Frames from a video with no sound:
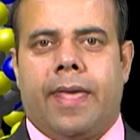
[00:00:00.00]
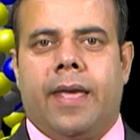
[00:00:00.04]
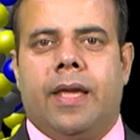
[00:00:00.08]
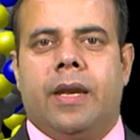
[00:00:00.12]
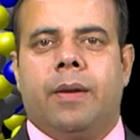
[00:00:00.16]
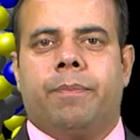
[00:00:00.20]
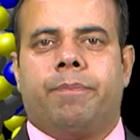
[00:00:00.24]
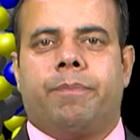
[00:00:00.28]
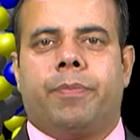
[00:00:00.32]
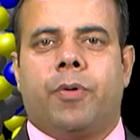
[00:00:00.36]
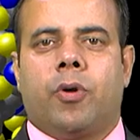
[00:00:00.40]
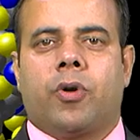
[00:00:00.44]

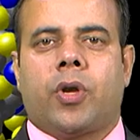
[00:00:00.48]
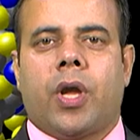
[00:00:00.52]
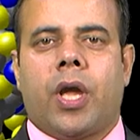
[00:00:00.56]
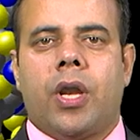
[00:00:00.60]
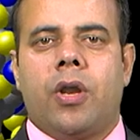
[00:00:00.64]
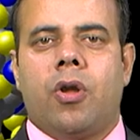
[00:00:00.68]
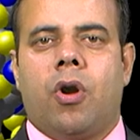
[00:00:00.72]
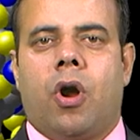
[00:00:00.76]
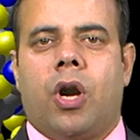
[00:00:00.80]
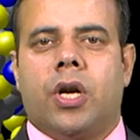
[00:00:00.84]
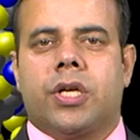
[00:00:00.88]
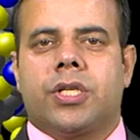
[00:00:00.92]
In
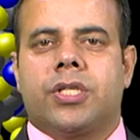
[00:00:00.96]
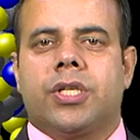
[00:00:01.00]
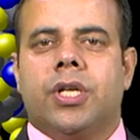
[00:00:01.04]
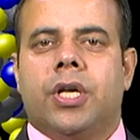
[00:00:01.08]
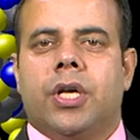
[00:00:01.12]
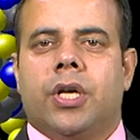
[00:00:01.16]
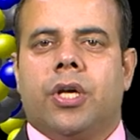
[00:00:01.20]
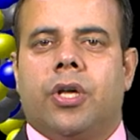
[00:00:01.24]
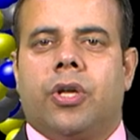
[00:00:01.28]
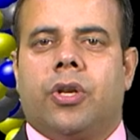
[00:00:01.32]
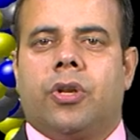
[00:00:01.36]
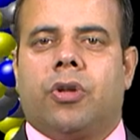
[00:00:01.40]
prokaryotes,
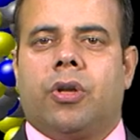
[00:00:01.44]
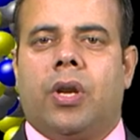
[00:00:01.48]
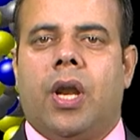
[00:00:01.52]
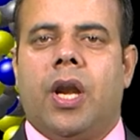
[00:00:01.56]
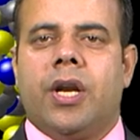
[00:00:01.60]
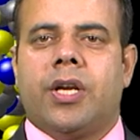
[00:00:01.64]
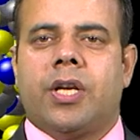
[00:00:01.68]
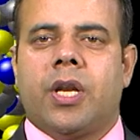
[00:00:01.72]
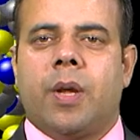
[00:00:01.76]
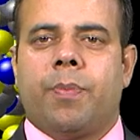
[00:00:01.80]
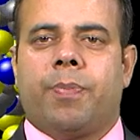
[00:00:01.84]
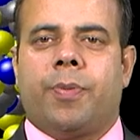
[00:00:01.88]

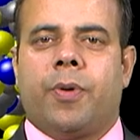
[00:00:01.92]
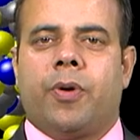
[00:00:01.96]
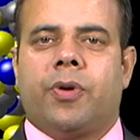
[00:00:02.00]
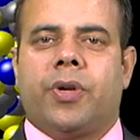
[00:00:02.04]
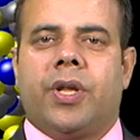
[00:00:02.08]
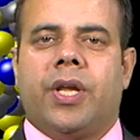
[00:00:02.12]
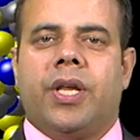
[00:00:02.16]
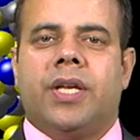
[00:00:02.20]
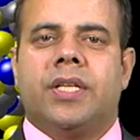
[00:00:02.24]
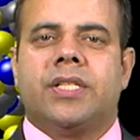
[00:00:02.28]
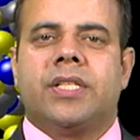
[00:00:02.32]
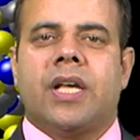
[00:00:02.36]
regulatory
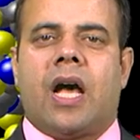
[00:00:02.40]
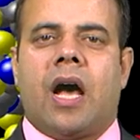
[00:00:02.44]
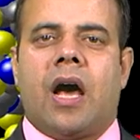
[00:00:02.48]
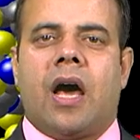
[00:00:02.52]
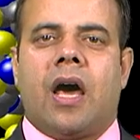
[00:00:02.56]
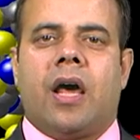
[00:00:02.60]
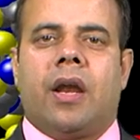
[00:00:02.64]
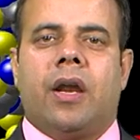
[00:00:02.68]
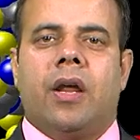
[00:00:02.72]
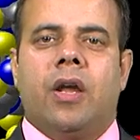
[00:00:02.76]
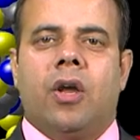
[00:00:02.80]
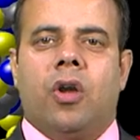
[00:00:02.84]
proteins
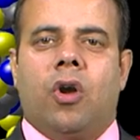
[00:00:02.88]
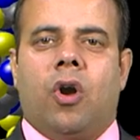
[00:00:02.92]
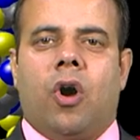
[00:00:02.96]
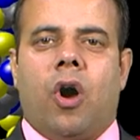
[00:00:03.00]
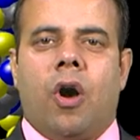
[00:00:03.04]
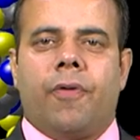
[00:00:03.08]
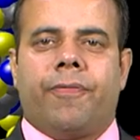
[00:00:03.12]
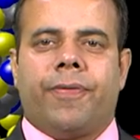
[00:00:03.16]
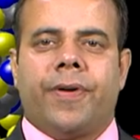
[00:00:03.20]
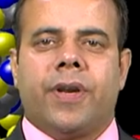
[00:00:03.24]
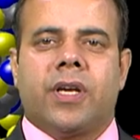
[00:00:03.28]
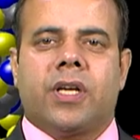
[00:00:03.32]
are
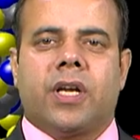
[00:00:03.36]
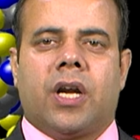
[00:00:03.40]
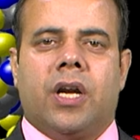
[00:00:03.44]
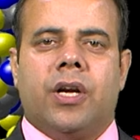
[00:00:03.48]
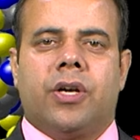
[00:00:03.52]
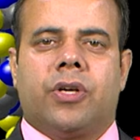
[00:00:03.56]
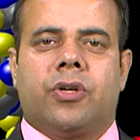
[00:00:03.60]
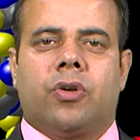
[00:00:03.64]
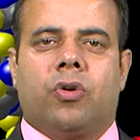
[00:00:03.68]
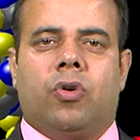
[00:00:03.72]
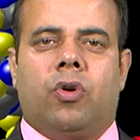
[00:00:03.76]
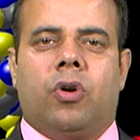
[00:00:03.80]
often
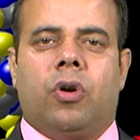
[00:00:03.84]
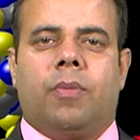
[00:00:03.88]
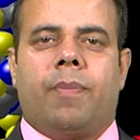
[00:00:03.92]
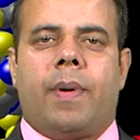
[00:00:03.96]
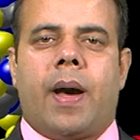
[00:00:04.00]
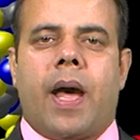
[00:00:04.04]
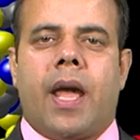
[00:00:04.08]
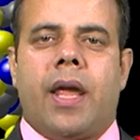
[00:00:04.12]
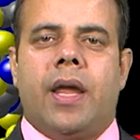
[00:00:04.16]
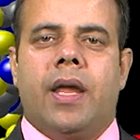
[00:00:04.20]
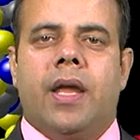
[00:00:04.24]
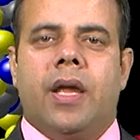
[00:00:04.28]
controlled
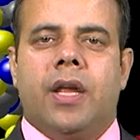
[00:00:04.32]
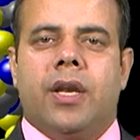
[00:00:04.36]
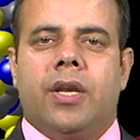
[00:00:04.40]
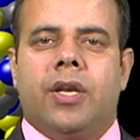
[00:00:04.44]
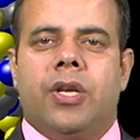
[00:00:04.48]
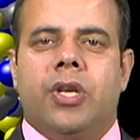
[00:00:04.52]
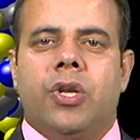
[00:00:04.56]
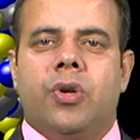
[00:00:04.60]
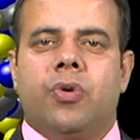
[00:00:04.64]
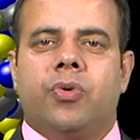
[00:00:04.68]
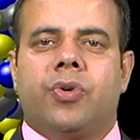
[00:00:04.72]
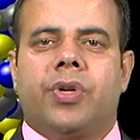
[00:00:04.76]
by
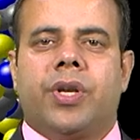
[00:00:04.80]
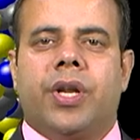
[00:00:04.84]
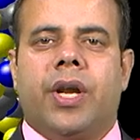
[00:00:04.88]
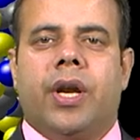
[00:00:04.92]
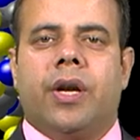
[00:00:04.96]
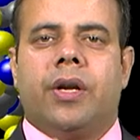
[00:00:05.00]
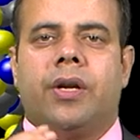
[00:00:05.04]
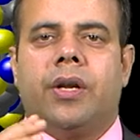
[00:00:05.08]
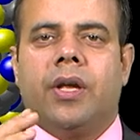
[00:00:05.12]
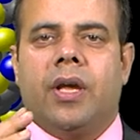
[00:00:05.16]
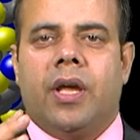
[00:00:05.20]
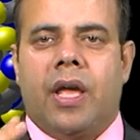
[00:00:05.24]

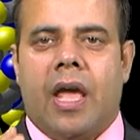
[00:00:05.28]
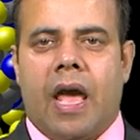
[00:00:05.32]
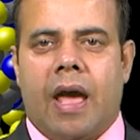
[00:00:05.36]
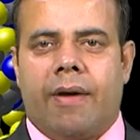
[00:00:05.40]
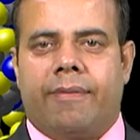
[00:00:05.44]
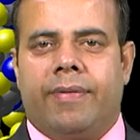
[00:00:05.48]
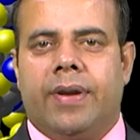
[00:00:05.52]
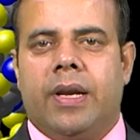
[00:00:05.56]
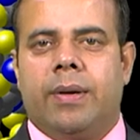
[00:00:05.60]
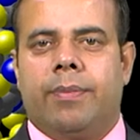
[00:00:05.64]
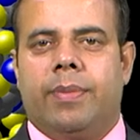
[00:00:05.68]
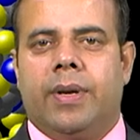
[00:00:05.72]
nutrient
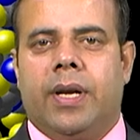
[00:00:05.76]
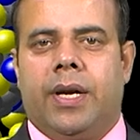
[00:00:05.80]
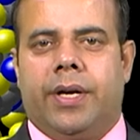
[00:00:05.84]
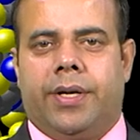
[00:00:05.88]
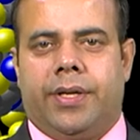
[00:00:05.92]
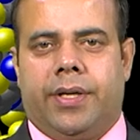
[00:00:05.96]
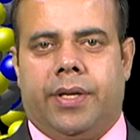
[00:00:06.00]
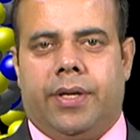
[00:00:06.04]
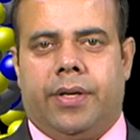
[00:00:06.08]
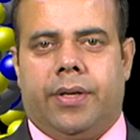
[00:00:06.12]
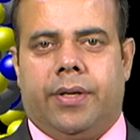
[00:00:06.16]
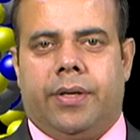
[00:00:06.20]

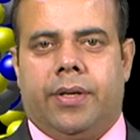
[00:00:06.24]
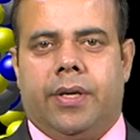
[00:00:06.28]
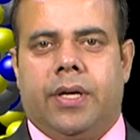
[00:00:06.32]
availability.